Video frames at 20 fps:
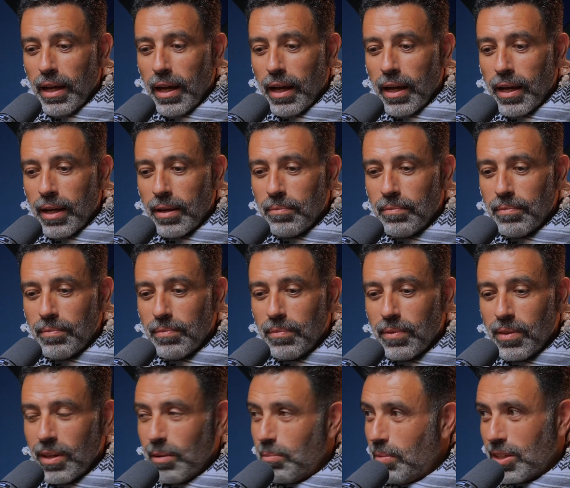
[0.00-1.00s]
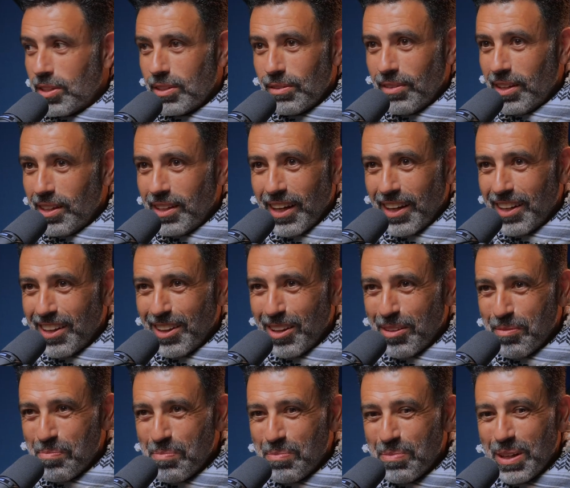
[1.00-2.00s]
Not much of their dad in
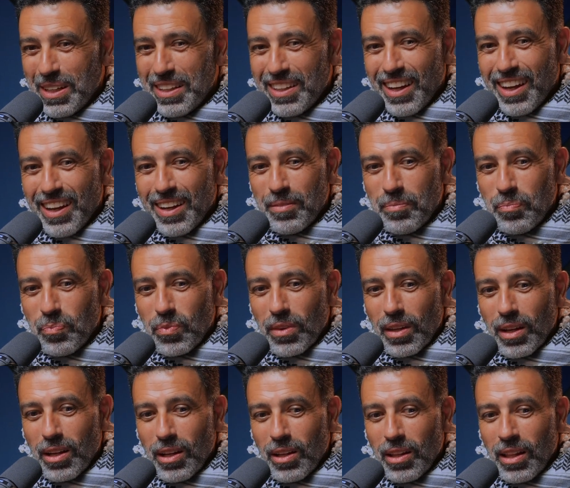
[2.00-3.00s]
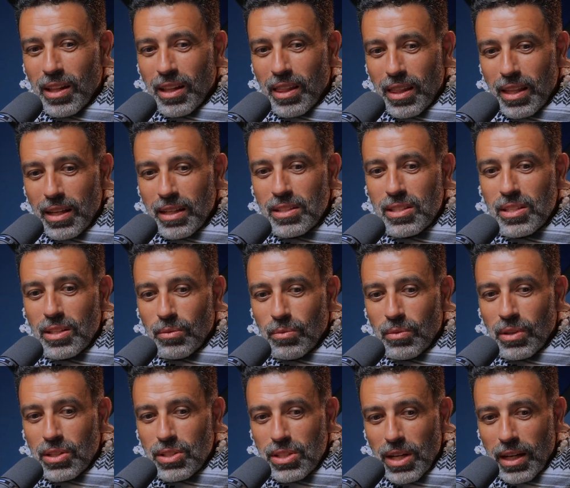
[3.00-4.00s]
them, but
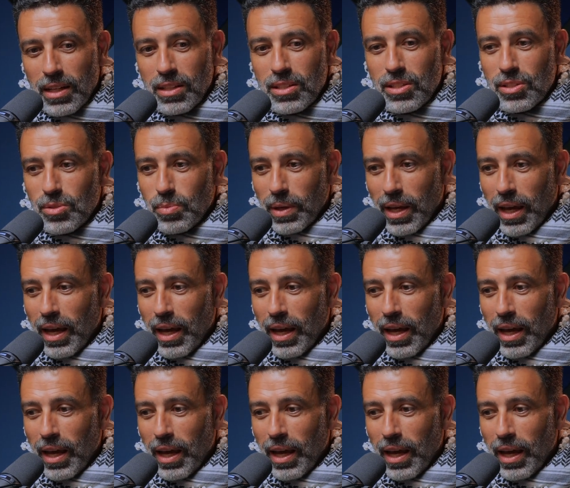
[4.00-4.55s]
the challenges we